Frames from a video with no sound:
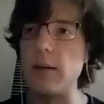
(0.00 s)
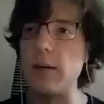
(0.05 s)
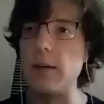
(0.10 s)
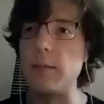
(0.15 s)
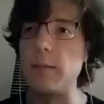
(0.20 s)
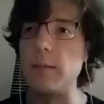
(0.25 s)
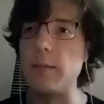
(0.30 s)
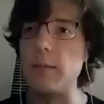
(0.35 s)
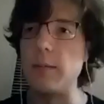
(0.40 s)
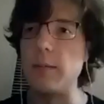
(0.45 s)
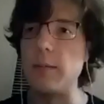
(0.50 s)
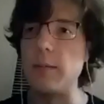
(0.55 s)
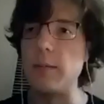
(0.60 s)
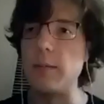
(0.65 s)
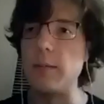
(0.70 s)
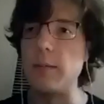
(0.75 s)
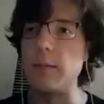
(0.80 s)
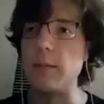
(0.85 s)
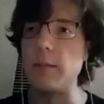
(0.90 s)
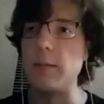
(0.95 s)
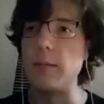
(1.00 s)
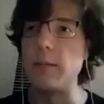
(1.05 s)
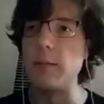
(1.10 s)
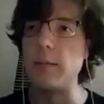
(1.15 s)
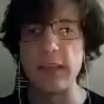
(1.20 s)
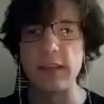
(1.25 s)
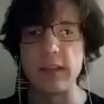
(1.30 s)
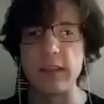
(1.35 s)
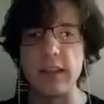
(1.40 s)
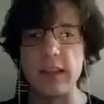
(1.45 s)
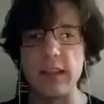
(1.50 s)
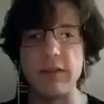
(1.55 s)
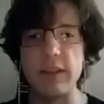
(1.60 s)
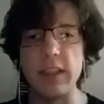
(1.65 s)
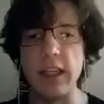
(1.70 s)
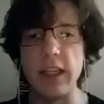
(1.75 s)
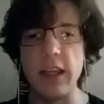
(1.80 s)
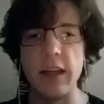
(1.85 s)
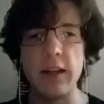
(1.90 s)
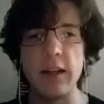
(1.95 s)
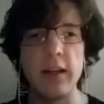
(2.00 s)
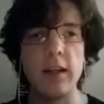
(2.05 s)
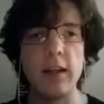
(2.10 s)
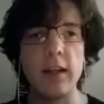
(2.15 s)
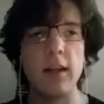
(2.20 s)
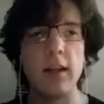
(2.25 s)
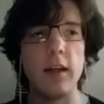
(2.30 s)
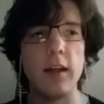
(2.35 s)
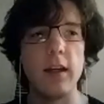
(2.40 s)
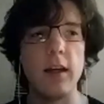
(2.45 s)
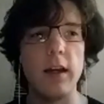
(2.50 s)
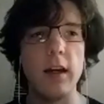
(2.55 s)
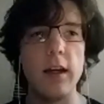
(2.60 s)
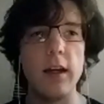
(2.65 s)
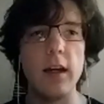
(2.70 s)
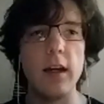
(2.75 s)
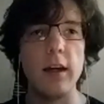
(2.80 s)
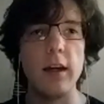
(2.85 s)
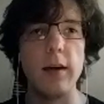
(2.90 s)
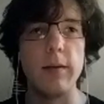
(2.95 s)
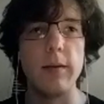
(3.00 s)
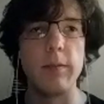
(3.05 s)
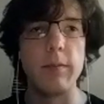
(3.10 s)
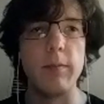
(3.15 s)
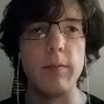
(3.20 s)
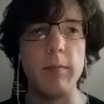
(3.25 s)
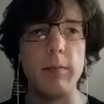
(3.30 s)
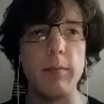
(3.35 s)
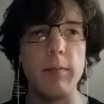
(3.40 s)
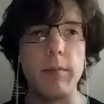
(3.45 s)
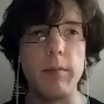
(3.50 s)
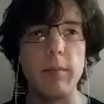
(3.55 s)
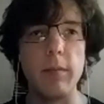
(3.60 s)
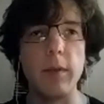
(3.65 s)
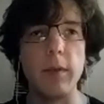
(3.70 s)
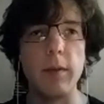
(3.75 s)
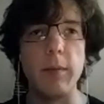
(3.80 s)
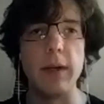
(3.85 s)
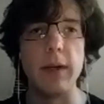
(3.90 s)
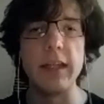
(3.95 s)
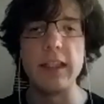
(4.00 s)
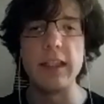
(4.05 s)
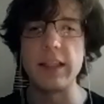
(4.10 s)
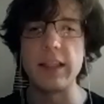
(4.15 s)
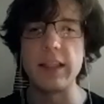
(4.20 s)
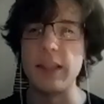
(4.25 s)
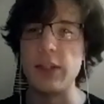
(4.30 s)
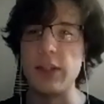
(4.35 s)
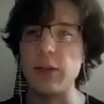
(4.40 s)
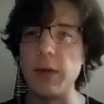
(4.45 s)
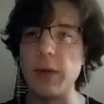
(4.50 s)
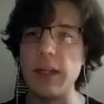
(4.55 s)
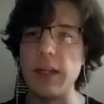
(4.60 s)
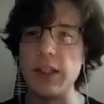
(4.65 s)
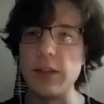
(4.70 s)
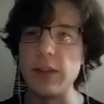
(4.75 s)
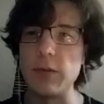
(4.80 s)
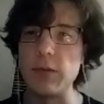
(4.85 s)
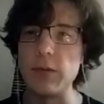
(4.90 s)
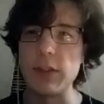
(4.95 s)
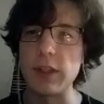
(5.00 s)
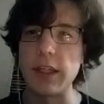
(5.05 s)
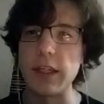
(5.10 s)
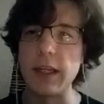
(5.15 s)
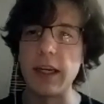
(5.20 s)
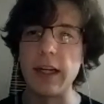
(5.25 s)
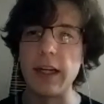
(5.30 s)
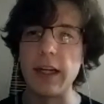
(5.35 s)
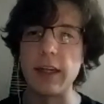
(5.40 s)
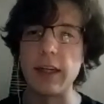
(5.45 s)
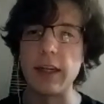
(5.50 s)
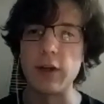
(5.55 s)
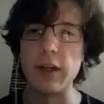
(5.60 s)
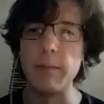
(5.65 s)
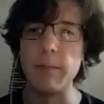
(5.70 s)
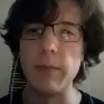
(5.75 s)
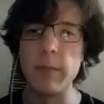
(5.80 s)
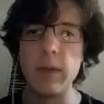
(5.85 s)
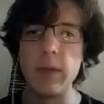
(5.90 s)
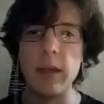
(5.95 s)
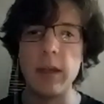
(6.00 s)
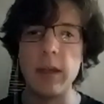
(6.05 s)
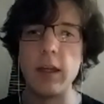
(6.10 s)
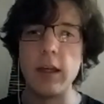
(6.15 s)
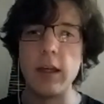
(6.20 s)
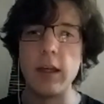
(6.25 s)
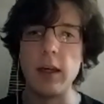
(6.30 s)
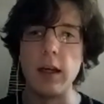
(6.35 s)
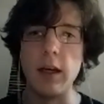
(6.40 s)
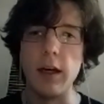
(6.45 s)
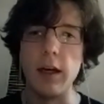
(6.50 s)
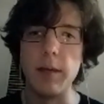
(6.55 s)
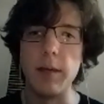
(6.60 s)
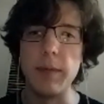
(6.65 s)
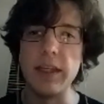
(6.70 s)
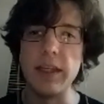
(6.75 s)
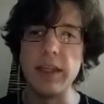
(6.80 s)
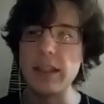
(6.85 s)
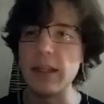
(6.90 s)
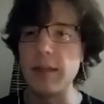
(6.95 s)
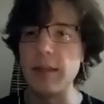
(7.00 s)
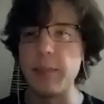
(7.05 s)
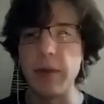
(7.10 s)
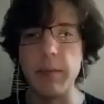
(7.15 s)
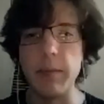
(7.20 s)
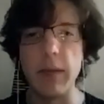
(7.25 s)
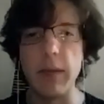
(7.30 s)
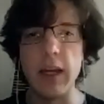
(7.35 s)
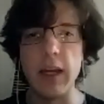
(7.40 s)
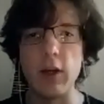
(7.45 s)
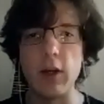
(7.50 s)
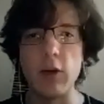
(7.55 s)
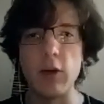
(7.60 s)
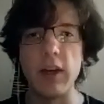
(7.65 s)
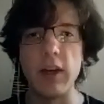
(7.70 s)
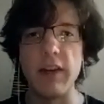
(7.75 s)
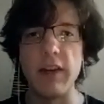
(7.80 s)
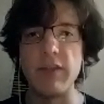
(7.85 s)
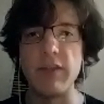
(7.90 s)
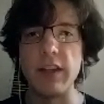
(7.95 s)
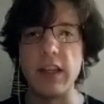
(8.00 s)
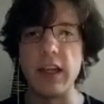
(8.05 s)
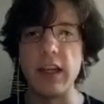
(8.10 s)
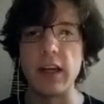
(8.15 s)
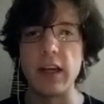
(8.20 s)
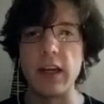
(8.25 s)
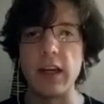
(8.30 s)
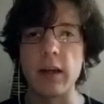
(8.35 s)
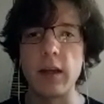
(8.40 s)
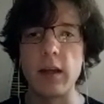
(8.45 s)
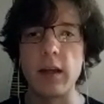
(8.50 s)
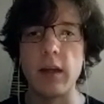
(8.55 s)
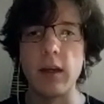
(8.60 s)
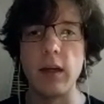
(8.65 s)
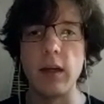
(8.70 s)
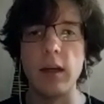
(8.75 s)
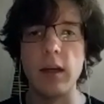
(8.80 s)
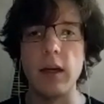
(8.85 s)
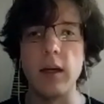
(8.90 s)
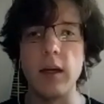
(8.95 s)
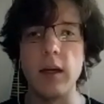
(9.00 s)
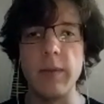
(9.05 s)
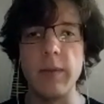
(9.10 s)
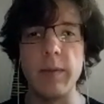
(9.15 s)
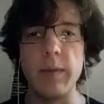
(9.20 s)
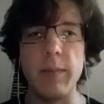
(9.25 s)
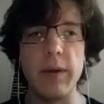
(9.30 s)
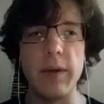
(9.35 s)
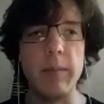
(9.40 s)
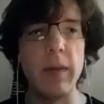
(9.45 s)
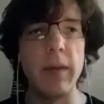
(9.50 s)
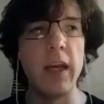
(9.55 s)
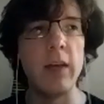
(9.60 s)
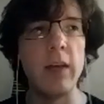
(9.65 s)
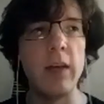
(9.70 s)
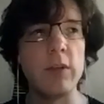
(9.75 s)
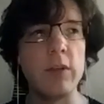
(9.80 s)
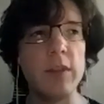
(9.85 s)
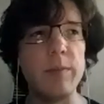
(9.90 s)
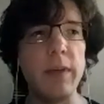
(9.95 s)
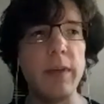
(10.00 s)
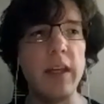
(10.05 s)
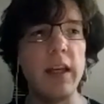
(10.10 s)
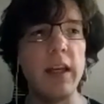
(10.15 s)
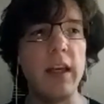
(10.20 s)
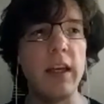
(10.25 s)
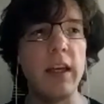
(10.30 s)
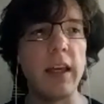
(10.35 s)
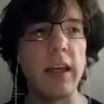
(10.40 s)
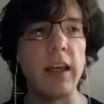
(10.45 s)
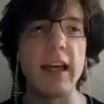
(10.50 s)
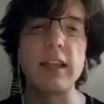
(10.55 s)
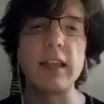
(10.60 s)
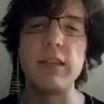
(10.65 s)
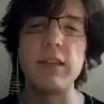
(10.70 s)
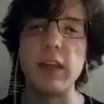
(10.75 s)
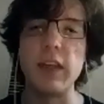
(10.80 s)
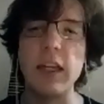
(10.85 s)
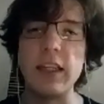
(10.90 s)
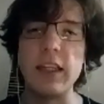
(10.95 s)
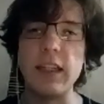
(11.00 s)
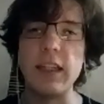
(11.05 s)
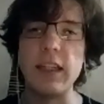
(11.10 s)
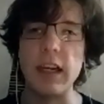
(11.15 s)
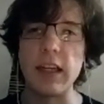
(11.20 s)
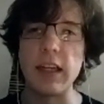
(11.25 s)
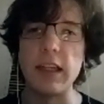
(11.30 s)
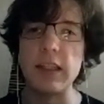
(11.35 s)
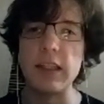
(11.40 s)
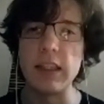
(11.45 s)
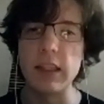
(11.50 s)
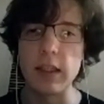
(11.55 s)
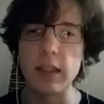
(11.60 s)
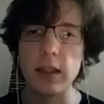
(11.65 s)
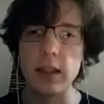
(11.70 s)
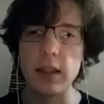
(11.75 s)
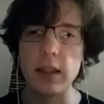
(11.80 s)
at the time, 2017, the mining situation was looking kind of grim. Basically, Bitmain owned everything, and Bitmain was being actively antagonistic